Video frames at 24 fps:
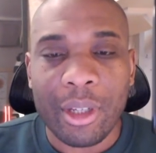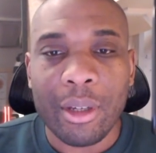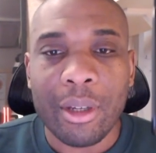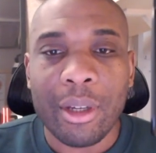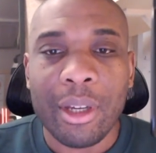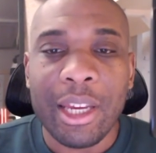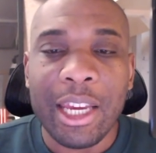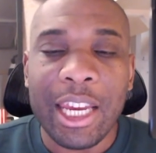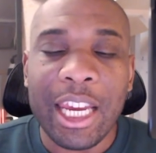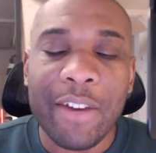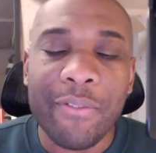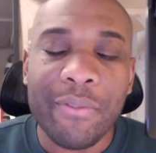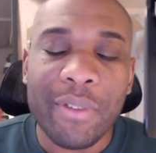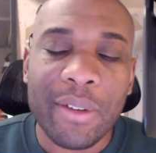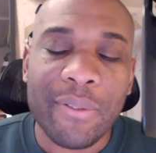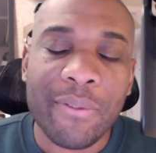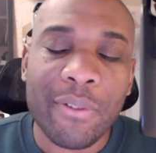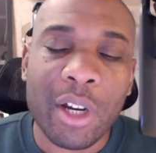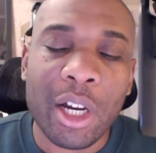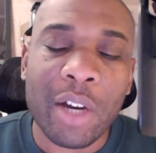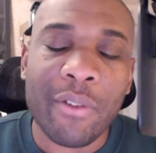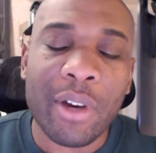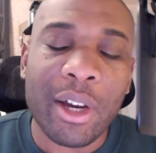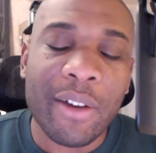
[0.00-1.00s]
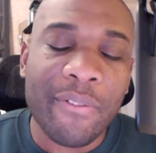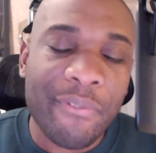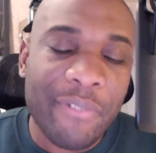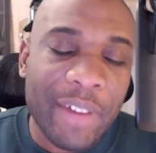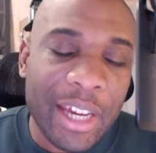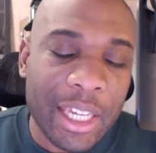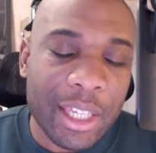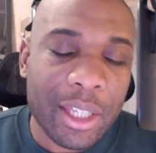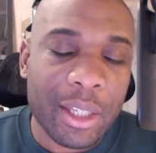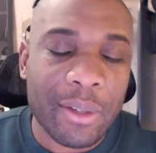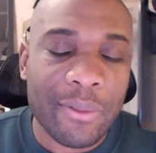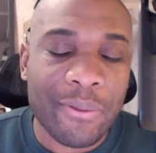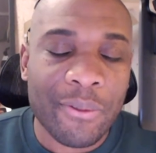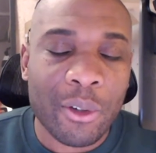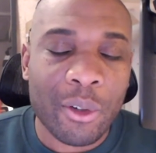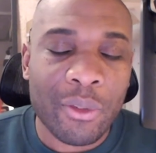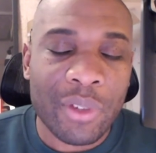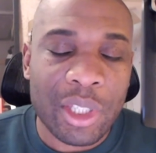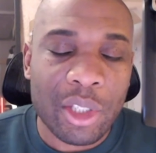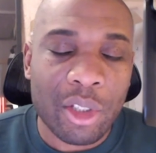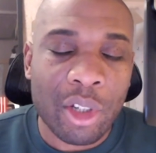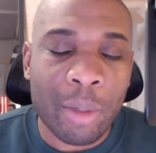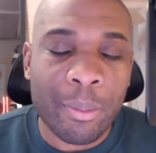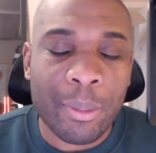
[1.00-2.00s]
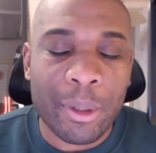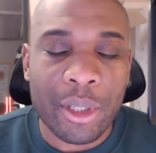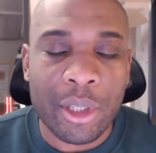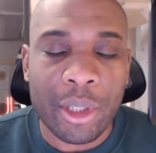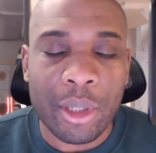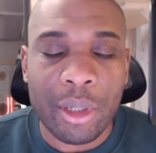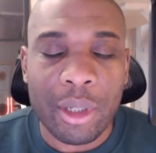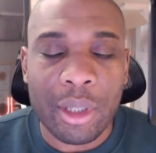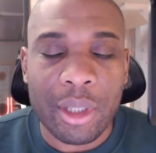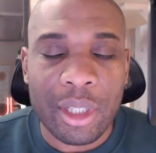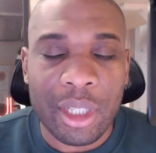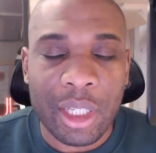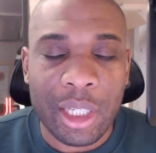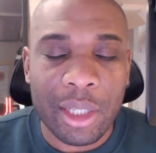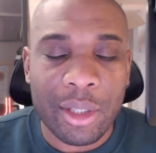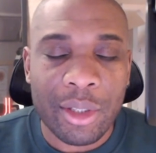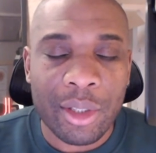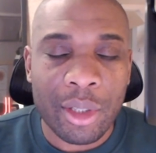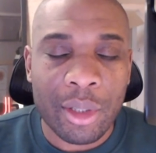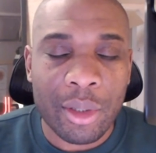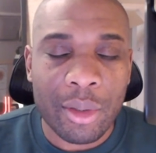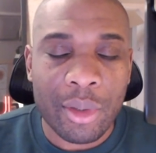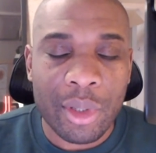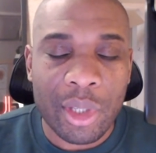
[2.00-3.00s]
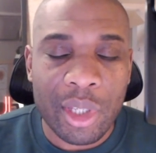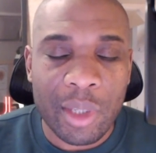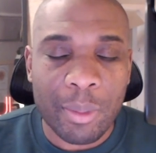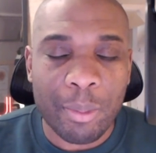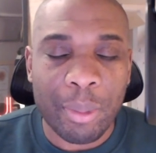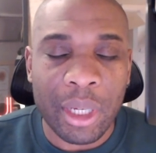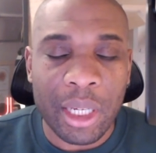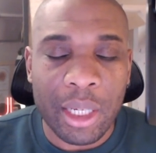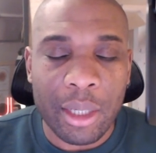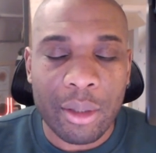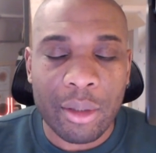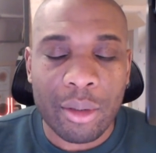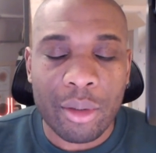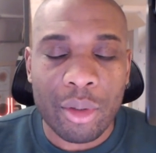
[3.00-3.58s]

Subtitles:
Heavenly Father, I thank you for this opportunity to speak